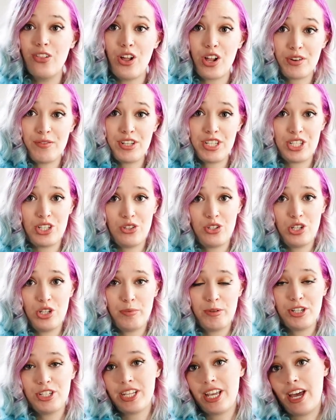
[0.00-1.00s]
a lot of us
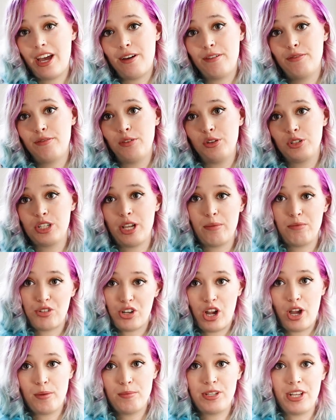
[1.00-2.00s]
YouTubers have full-time
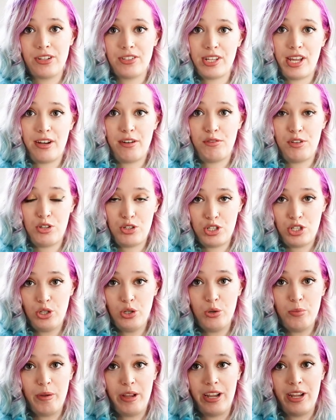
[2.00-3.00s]
jobs outside of
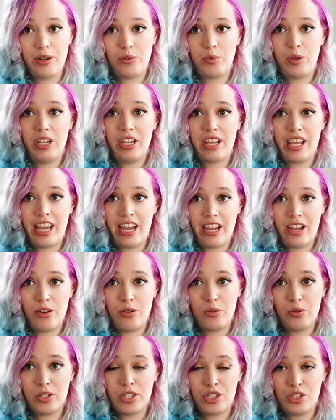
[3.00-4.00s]
YouTube and we can't
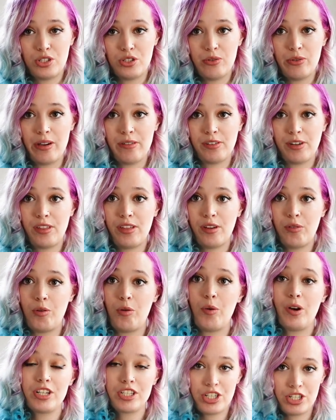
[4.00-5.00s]
always do everything we
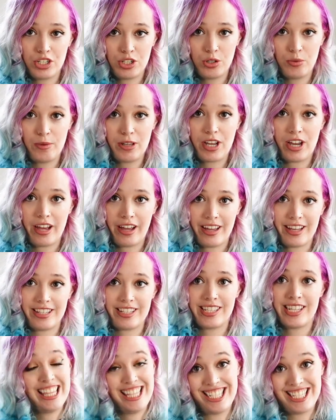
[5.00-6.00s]
want to do
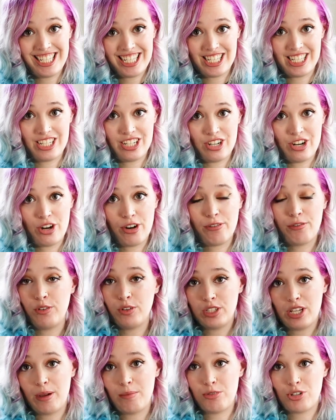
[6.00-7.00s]
because this isn't our
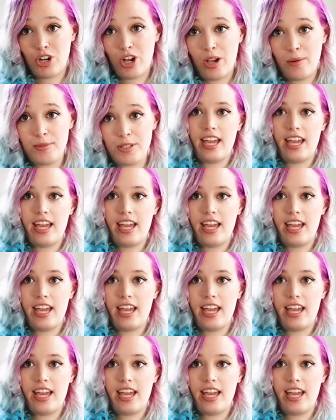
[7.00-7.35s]
full-time jobs.